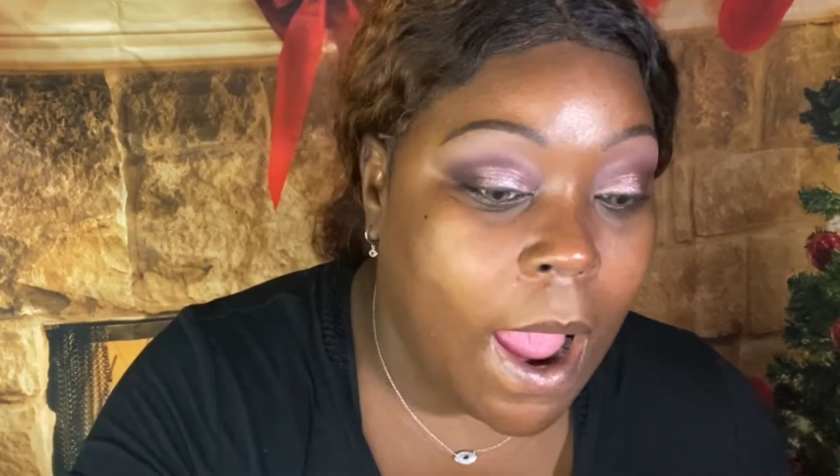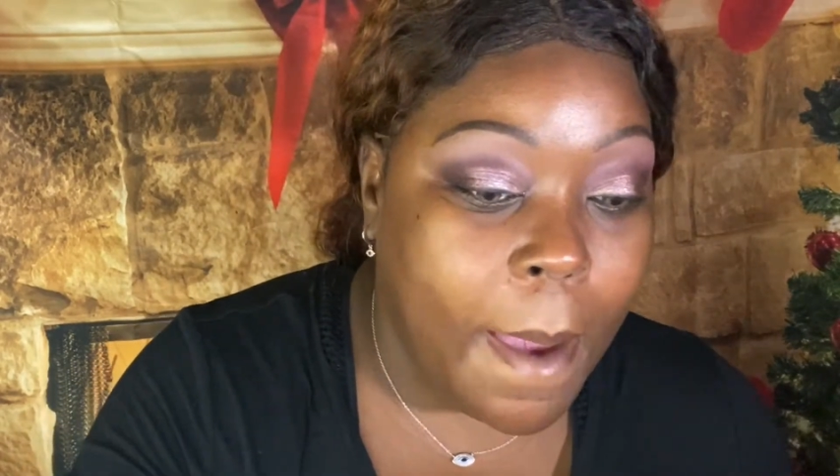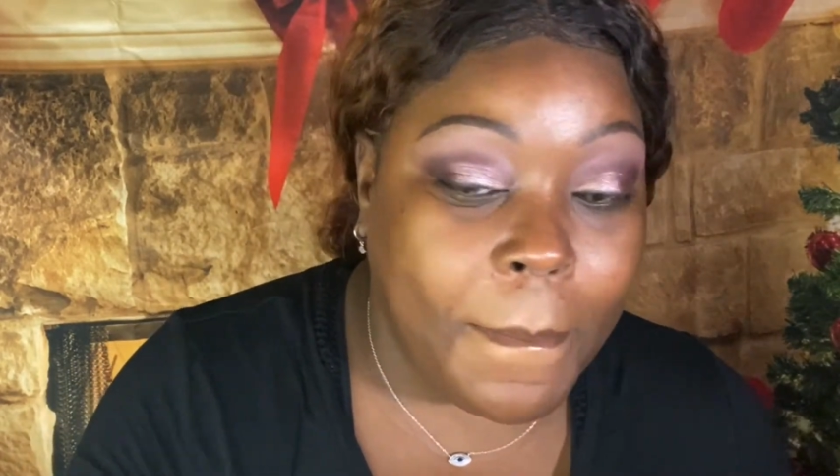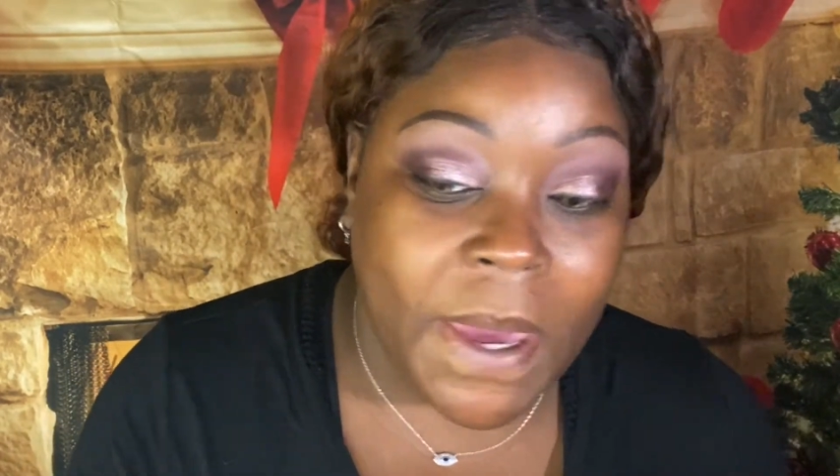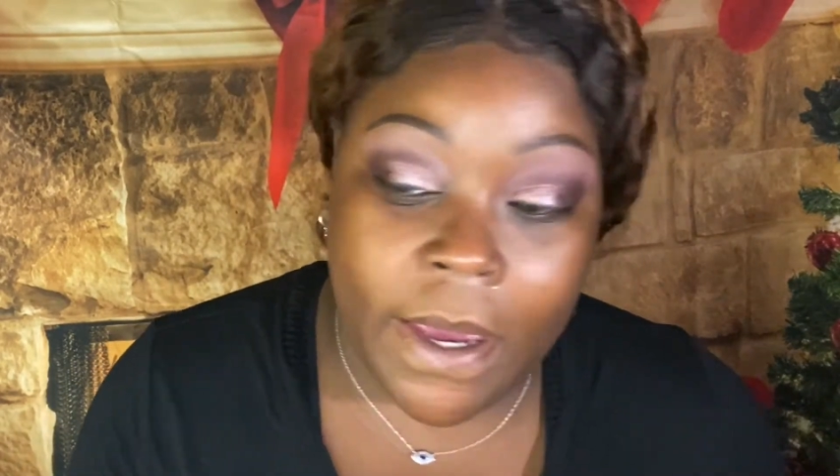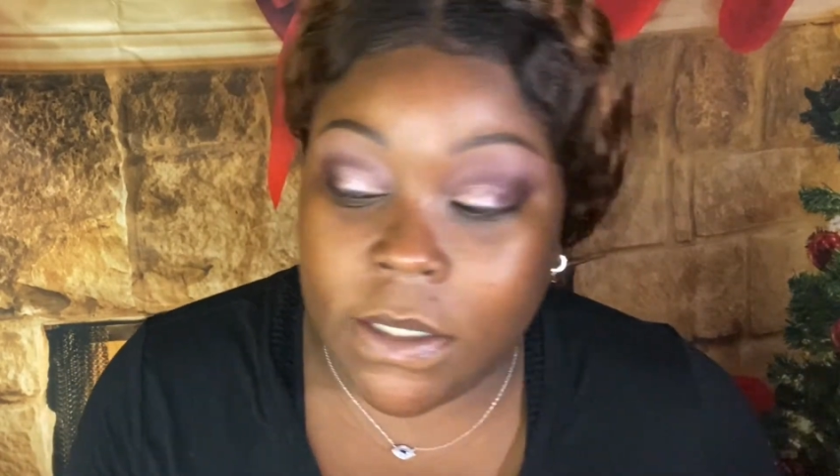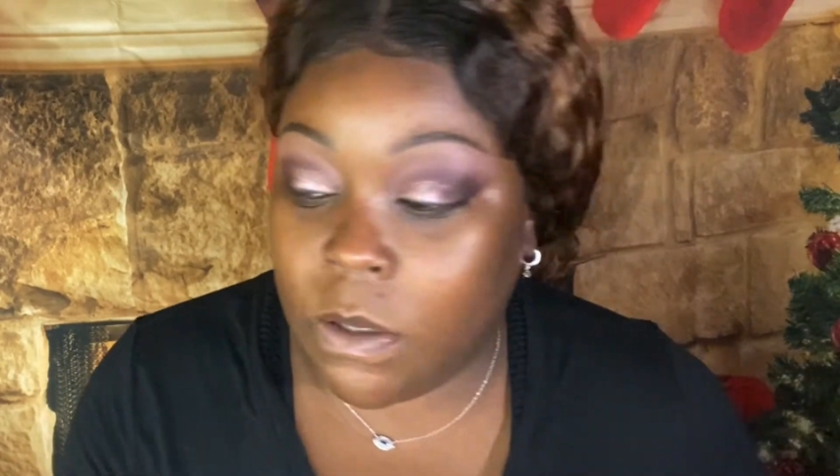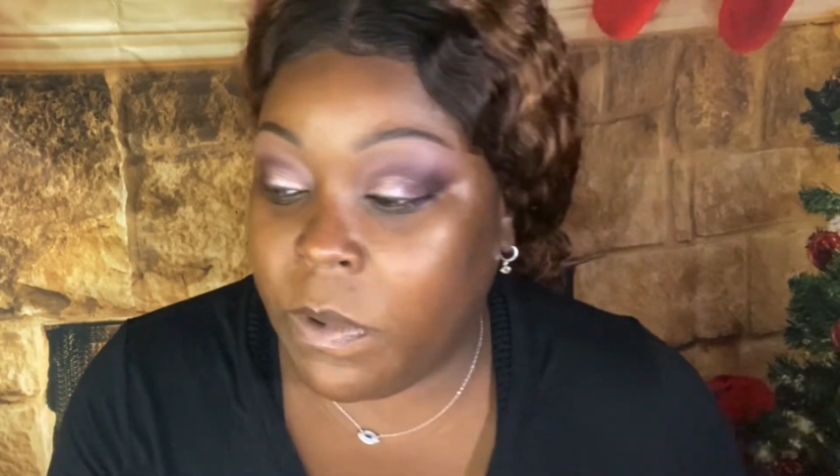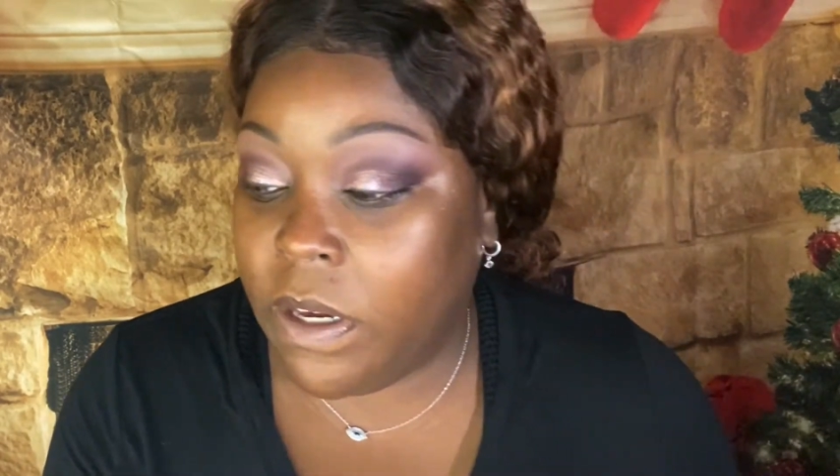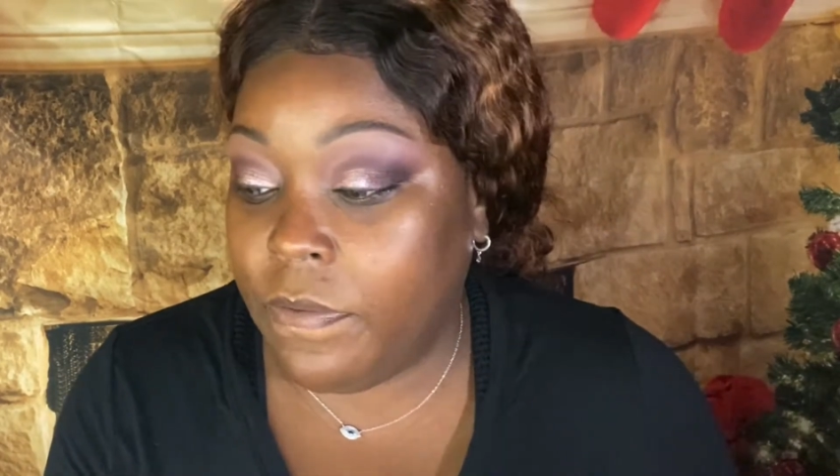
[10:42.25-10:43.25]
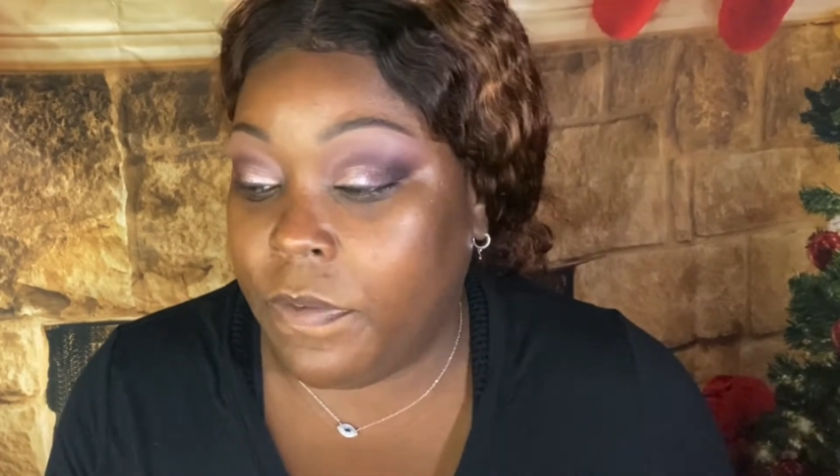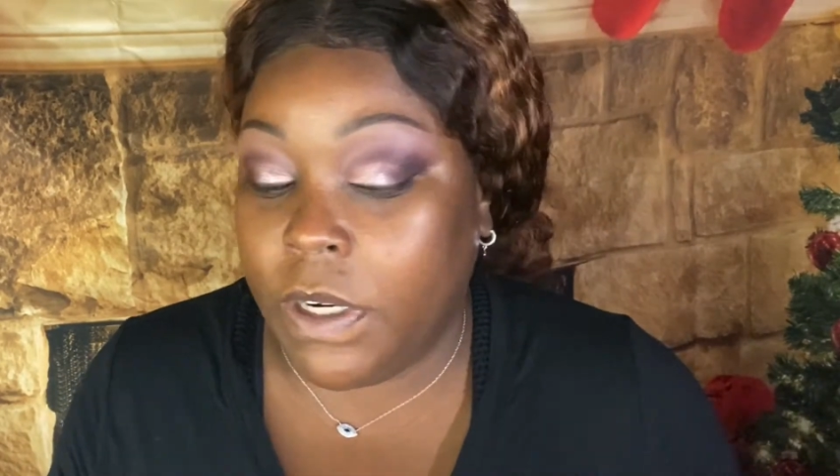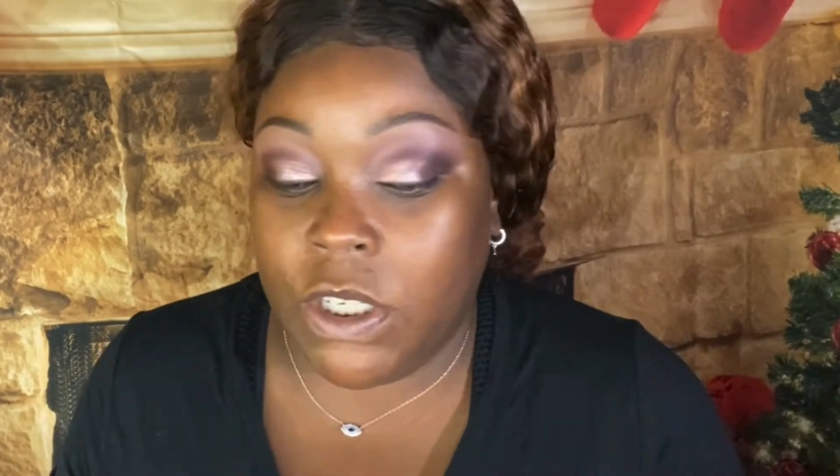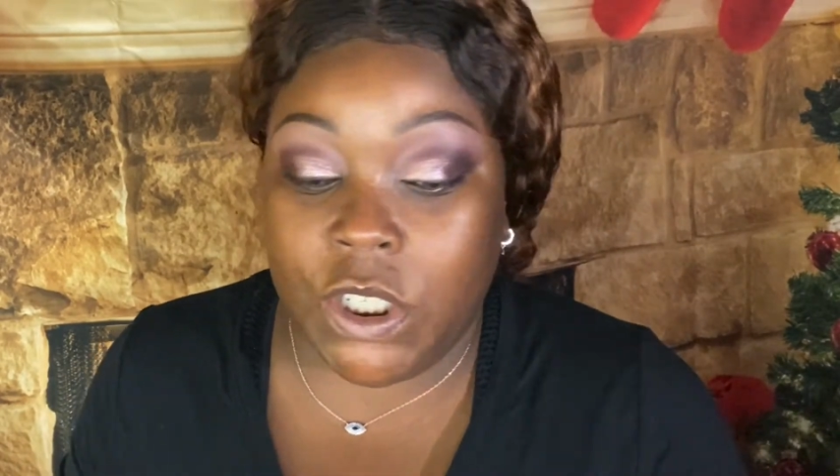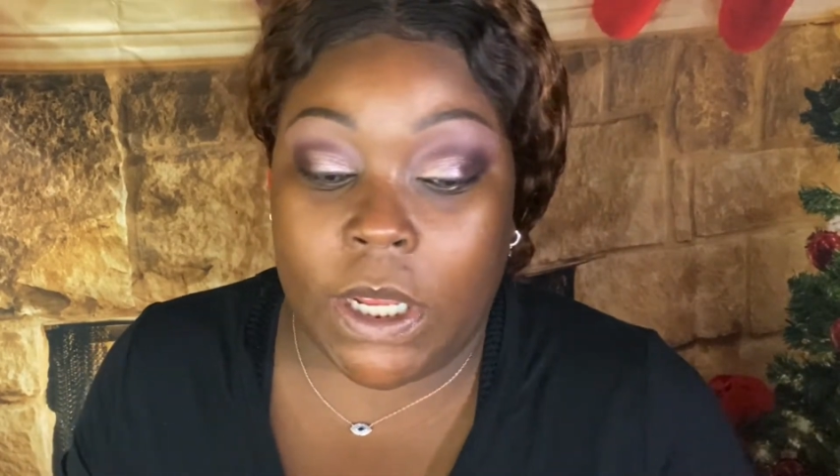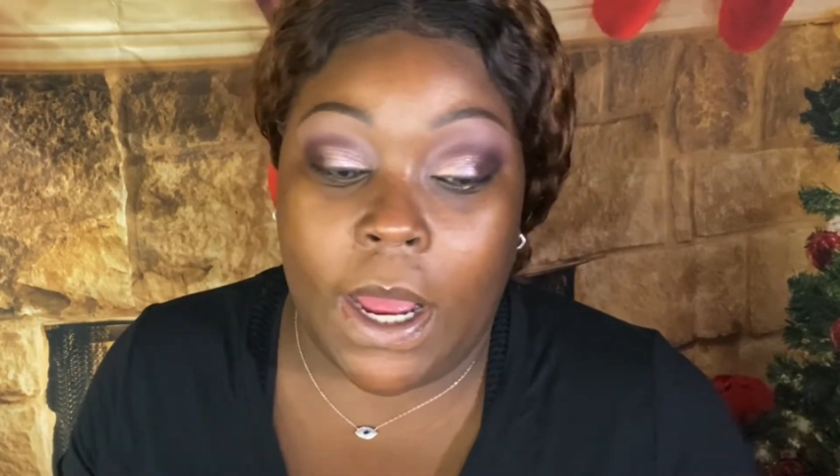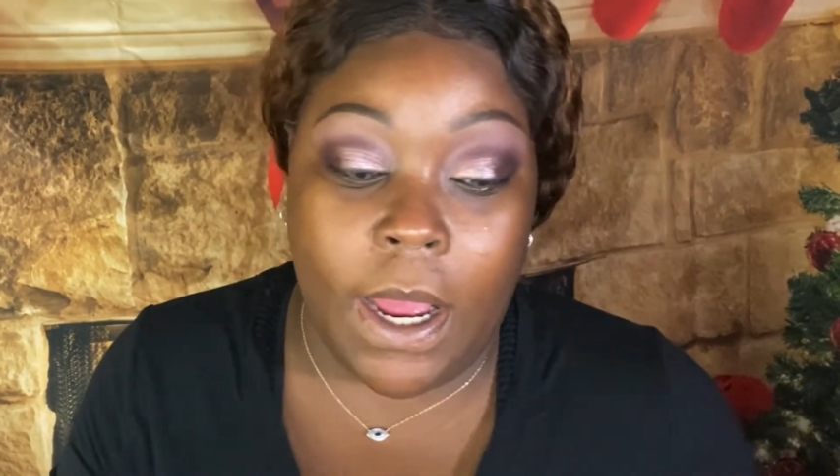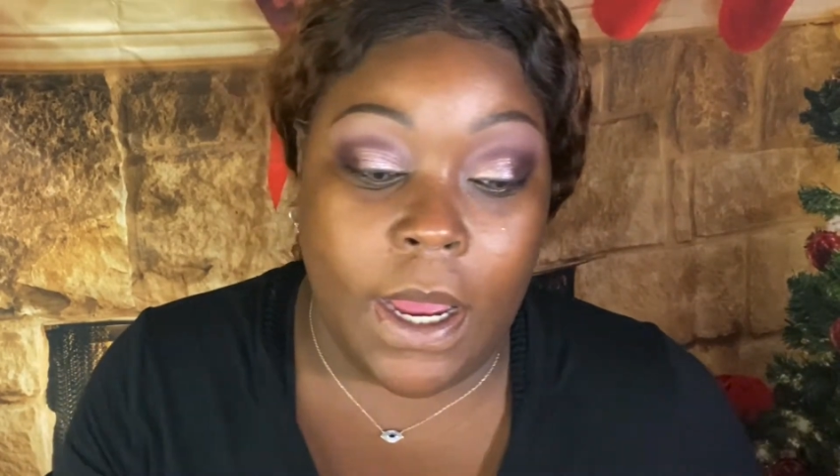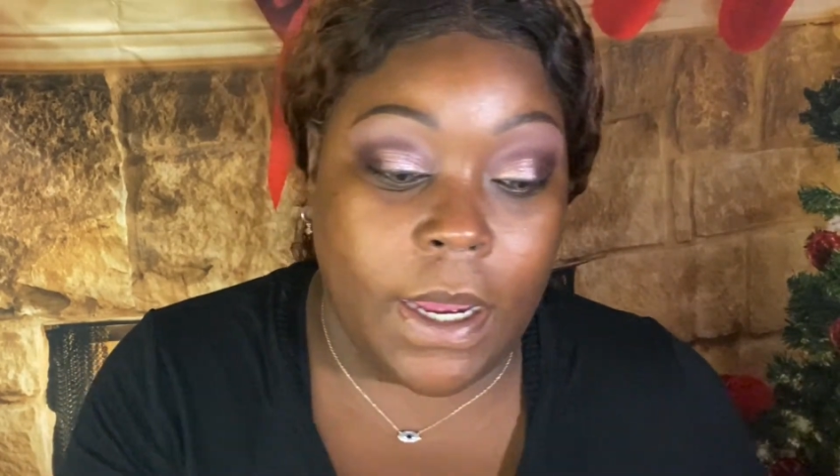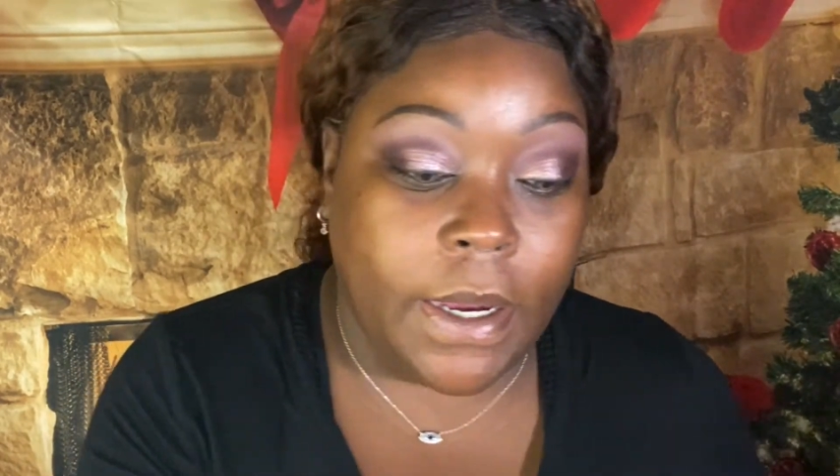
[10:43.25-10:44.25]
back so we can finish the
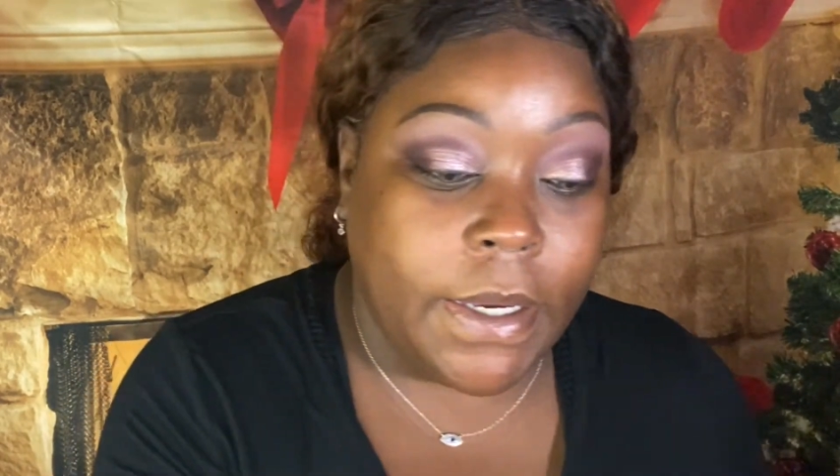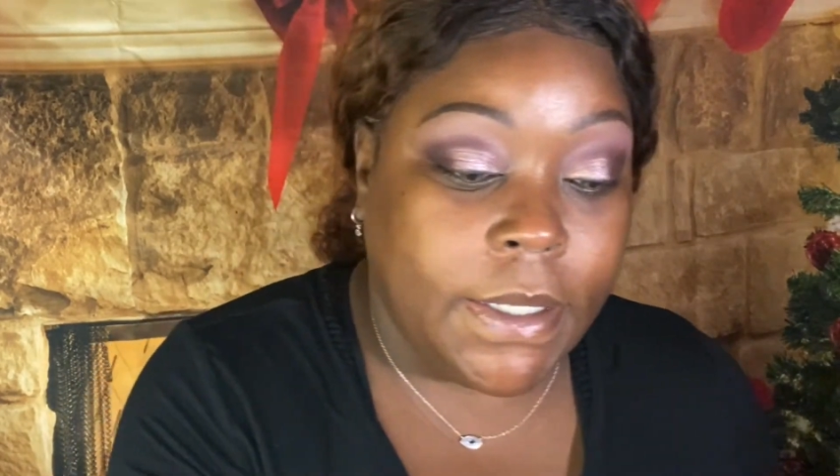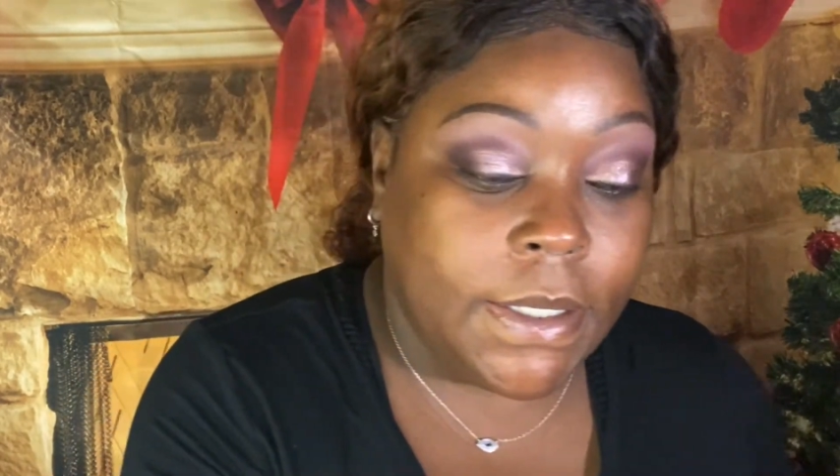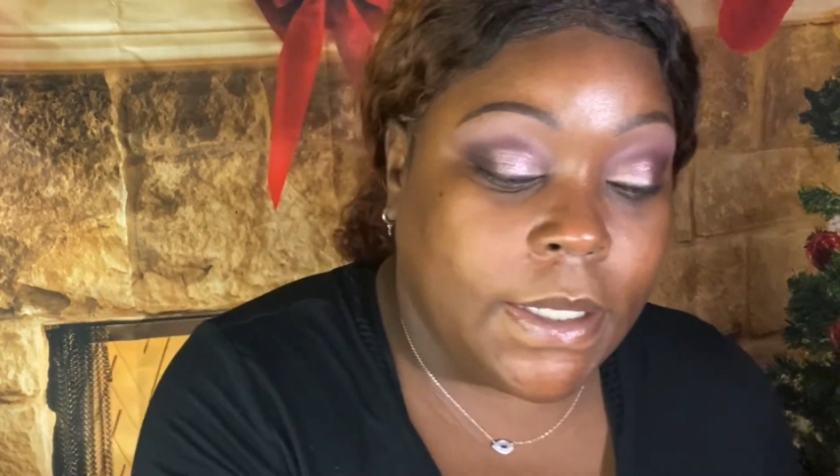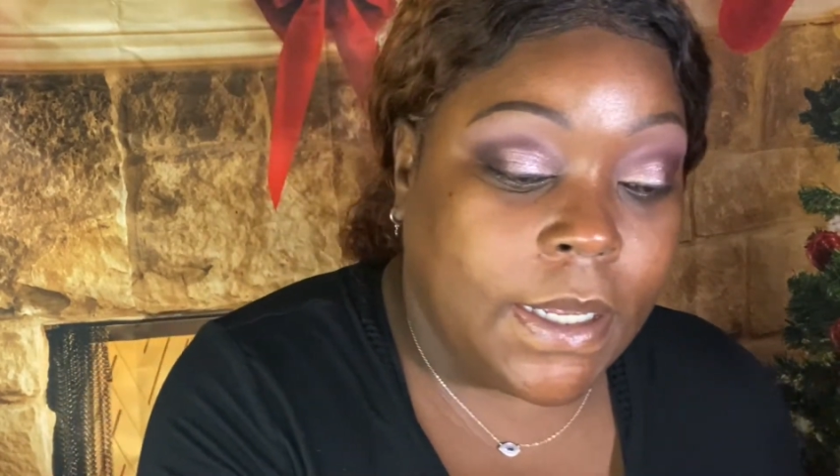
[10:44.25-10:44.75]
eyes.